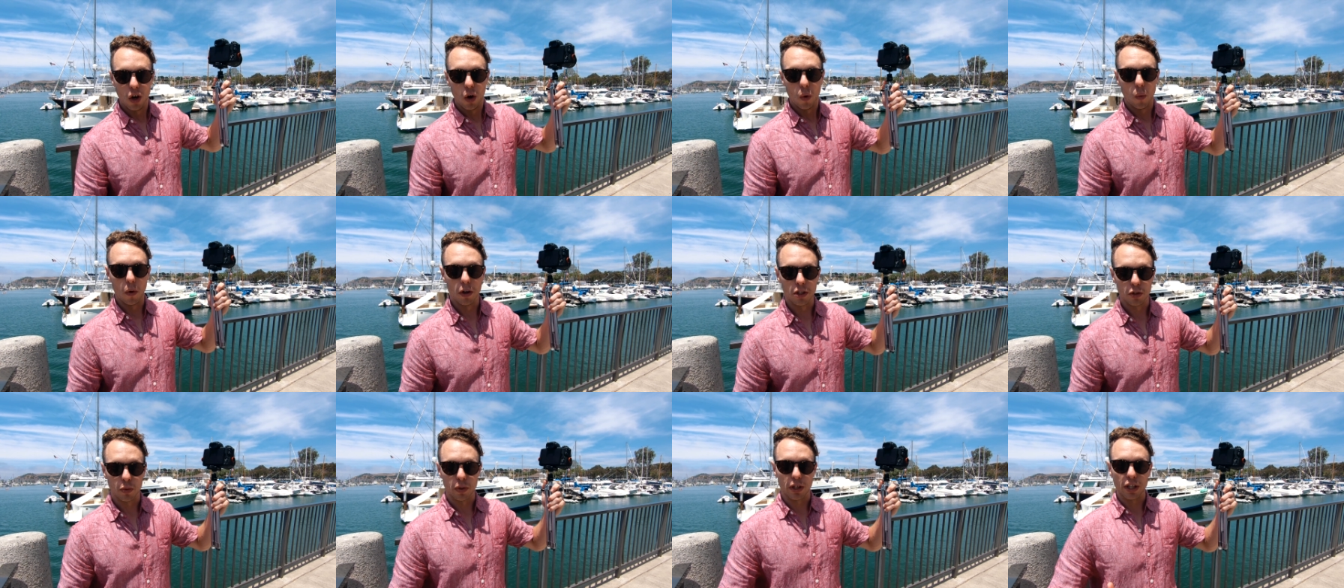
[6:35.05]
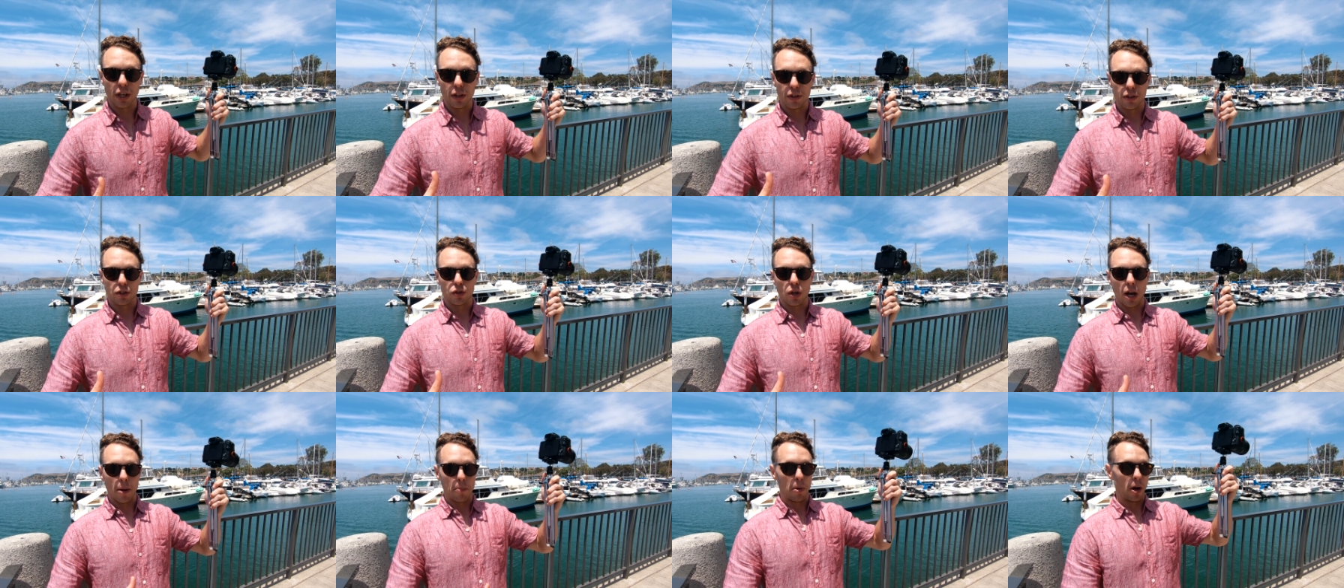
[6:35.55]
Whereas with the other
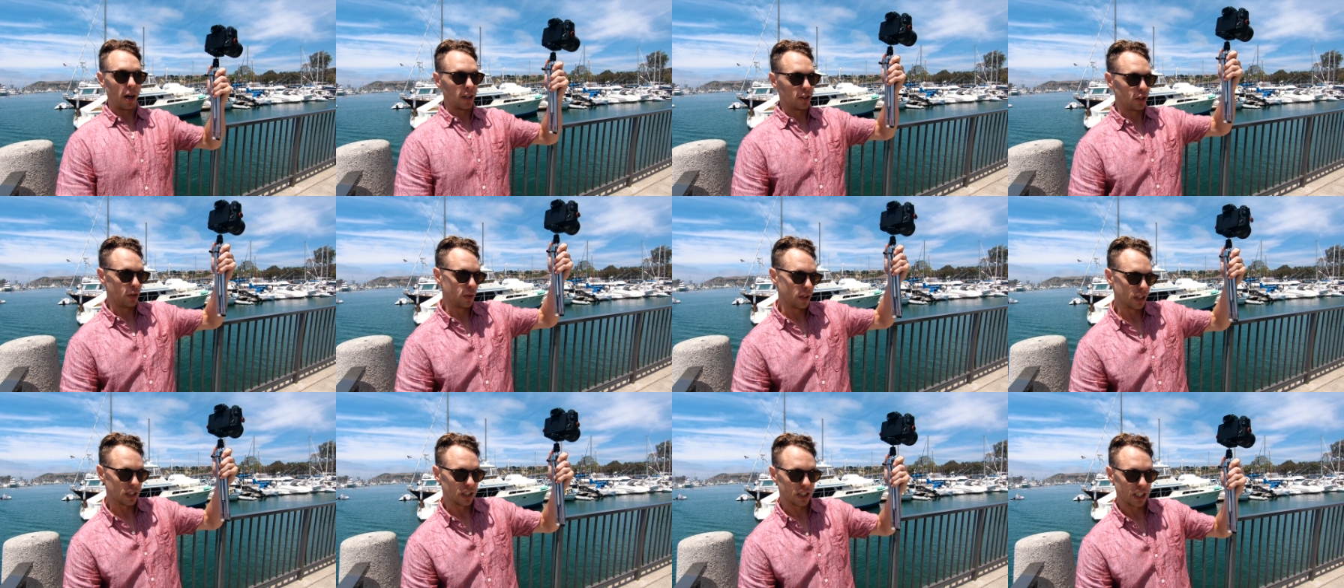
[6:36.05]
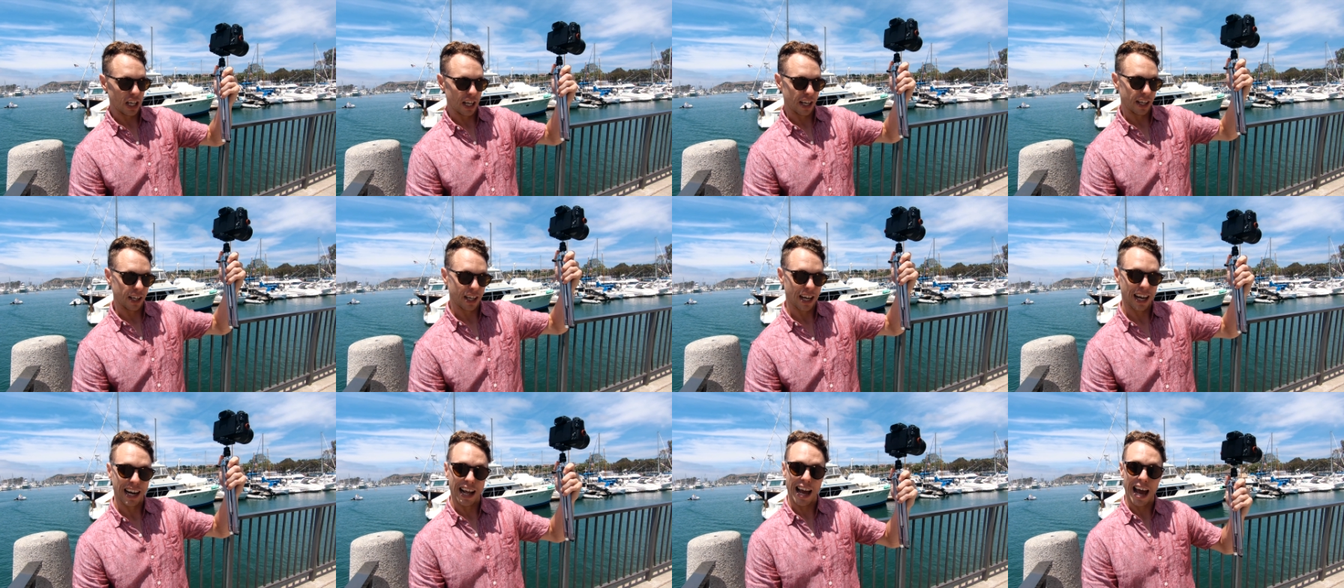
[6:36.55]
tripods, you could set it
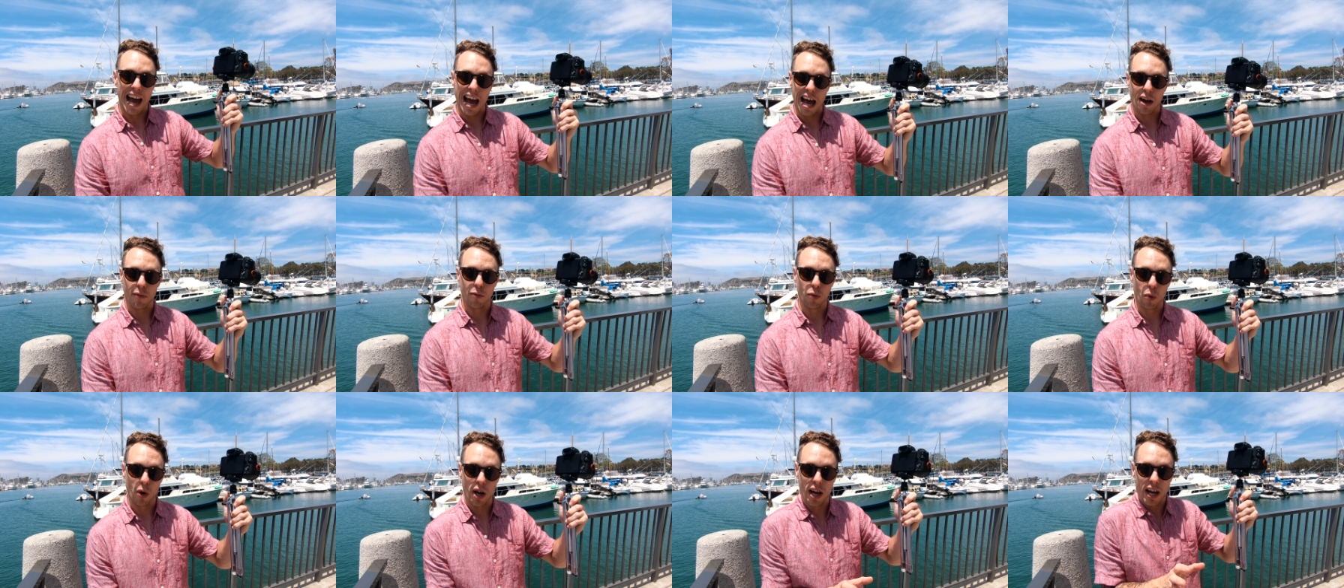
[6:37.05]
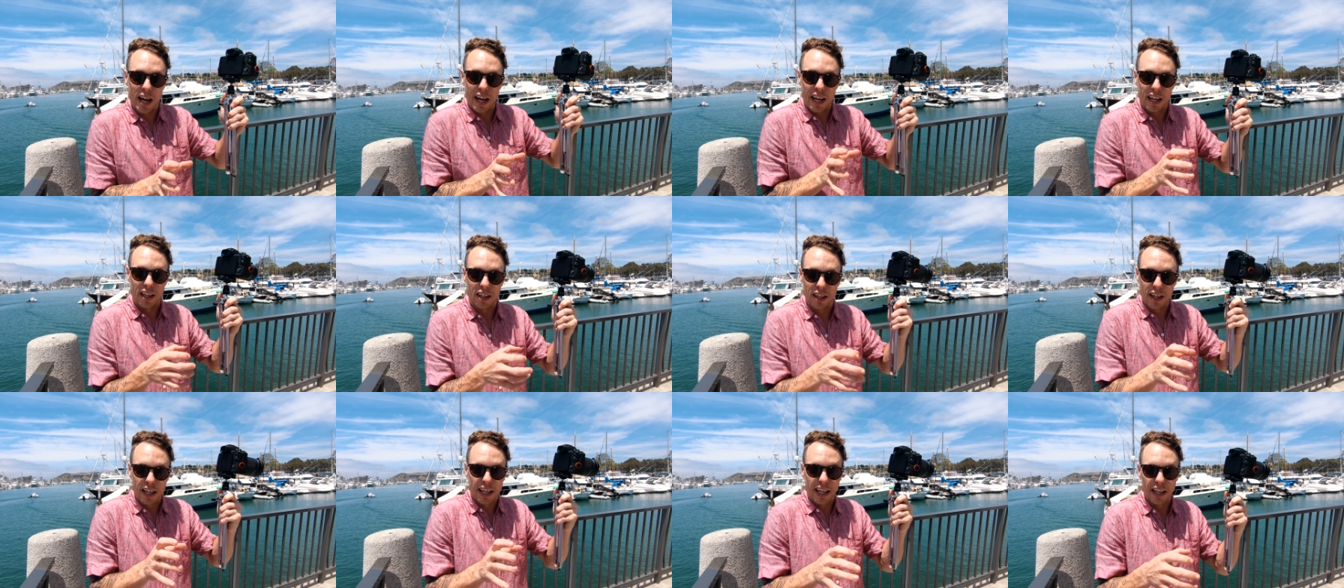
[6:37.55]
kind of halfway,
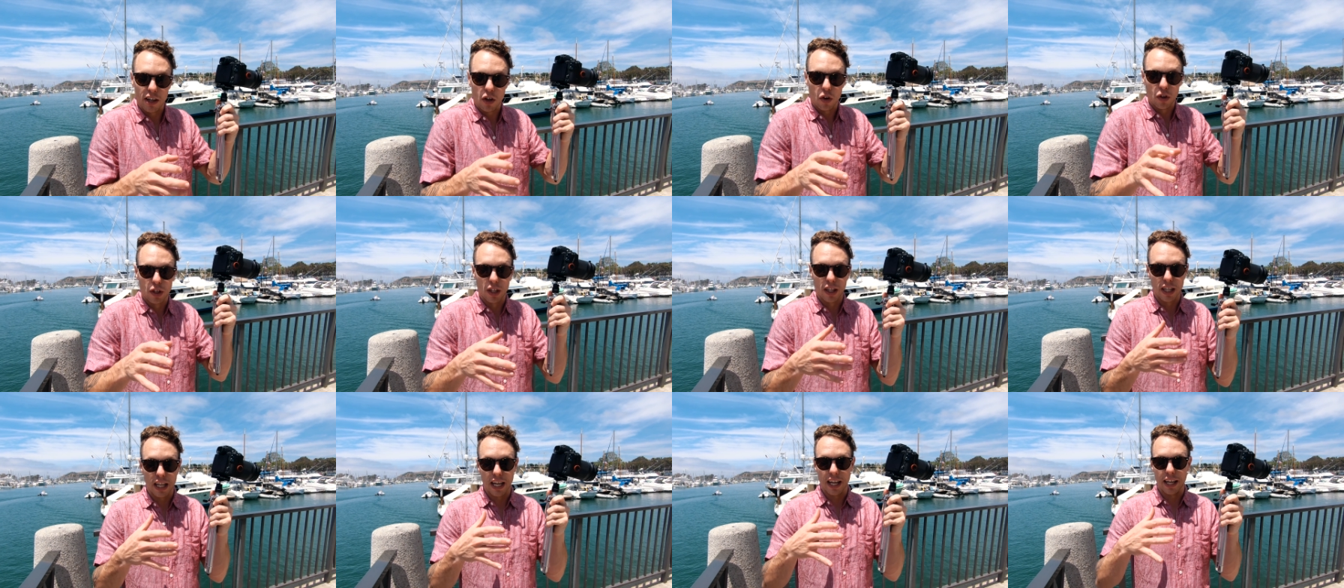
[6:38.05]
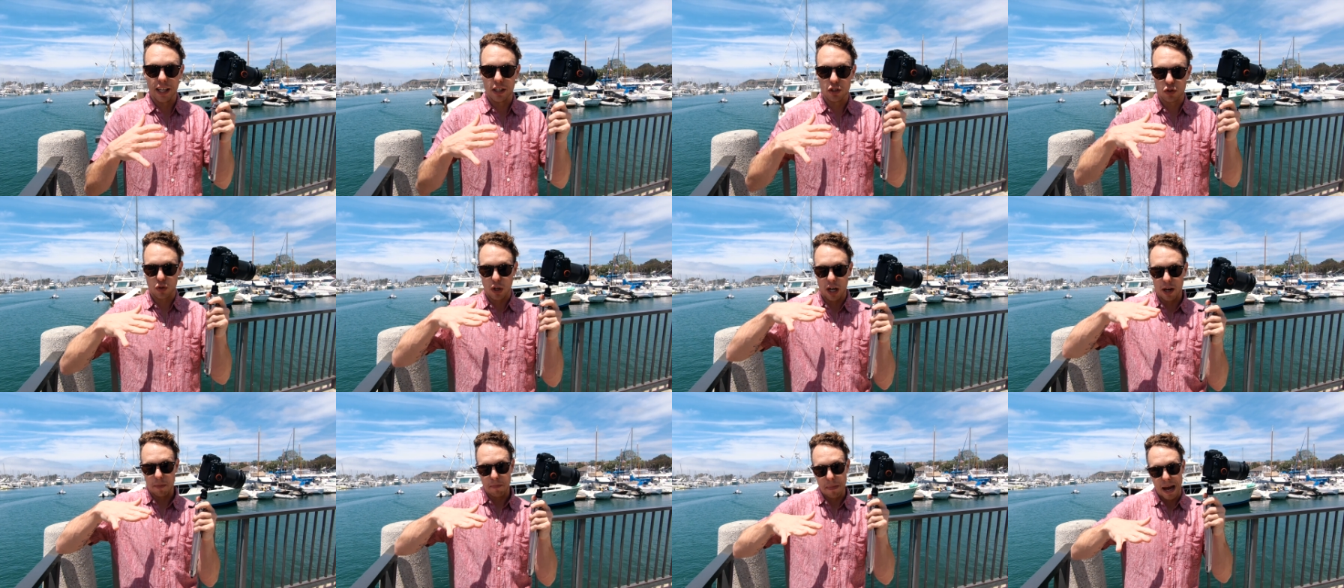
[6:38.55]
click in all the legs,
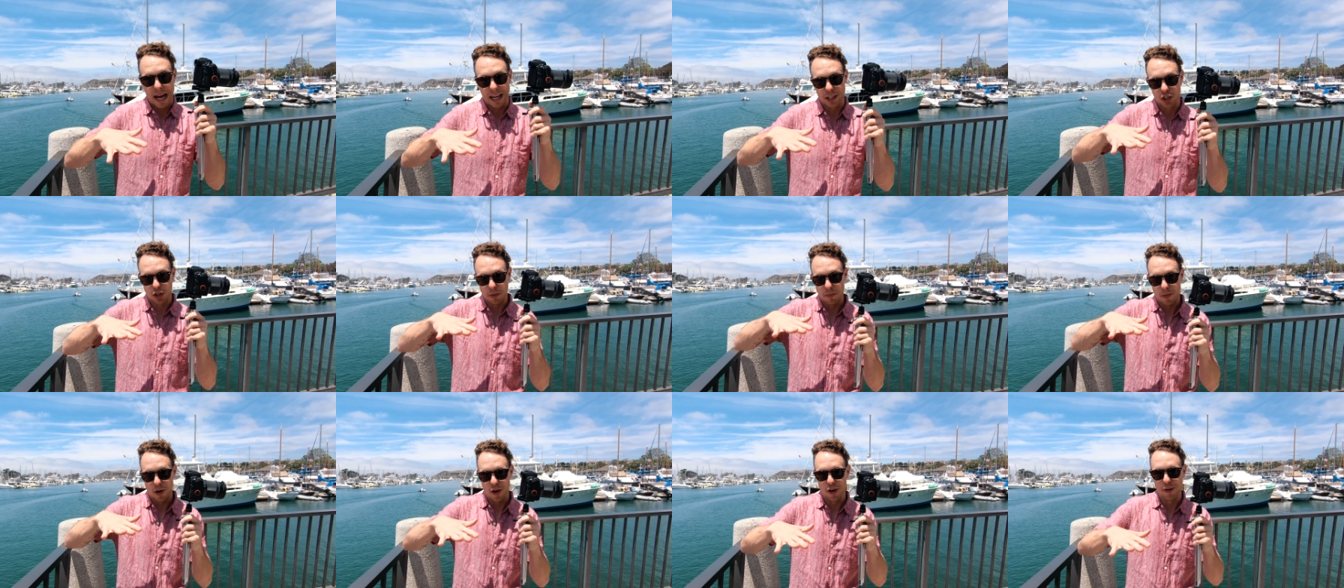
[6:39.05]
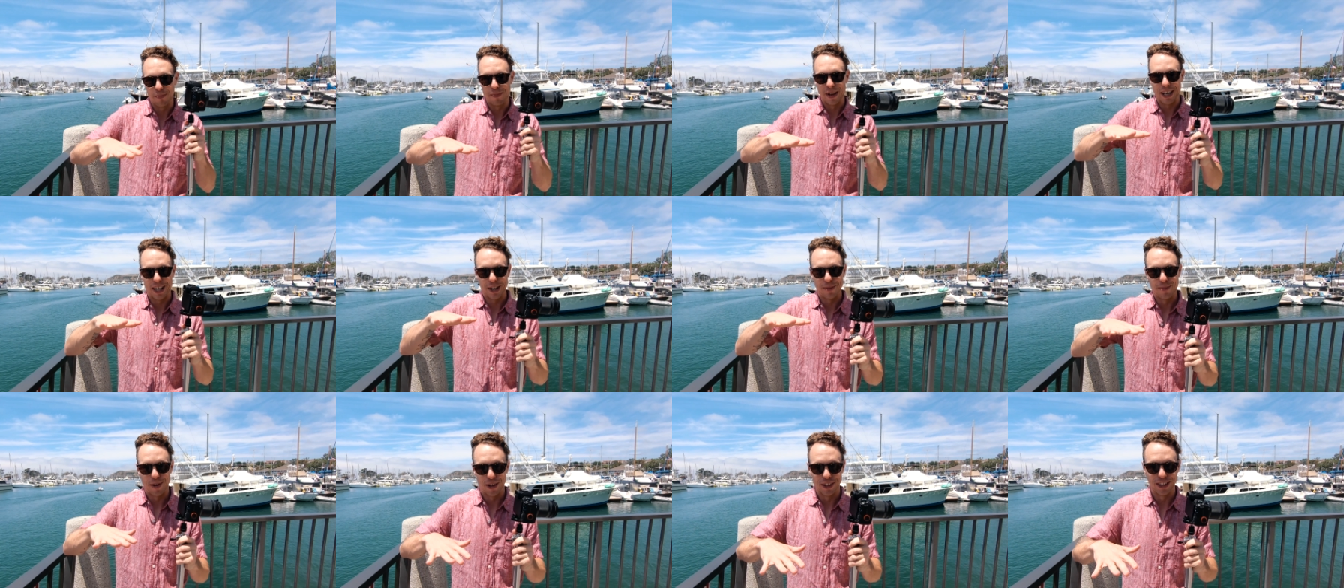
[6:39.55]
try to match them all, make
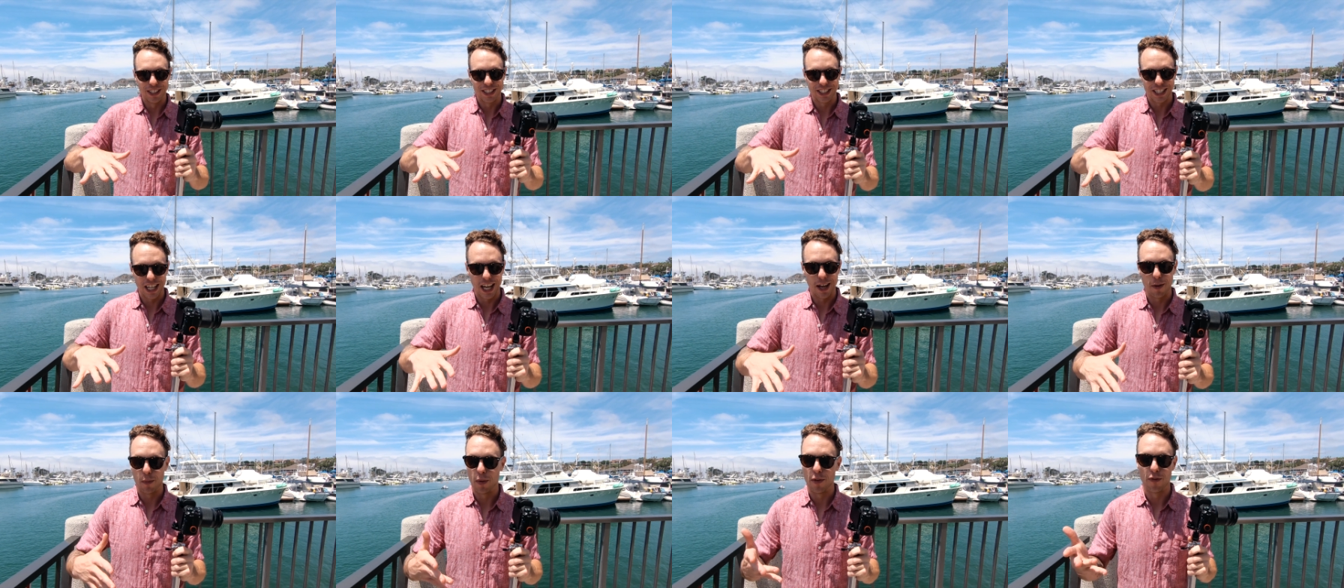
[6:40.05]
them all the same.